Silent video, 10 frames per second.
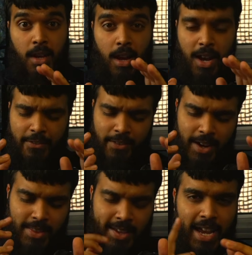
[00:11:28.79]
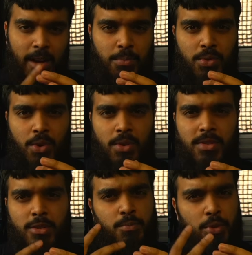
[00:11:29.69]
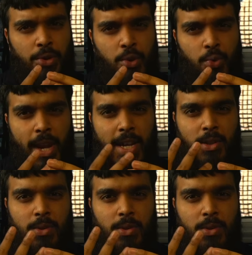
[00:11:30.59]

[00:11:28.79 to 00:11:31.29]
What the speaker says: I find that Apple Notes, Procreate,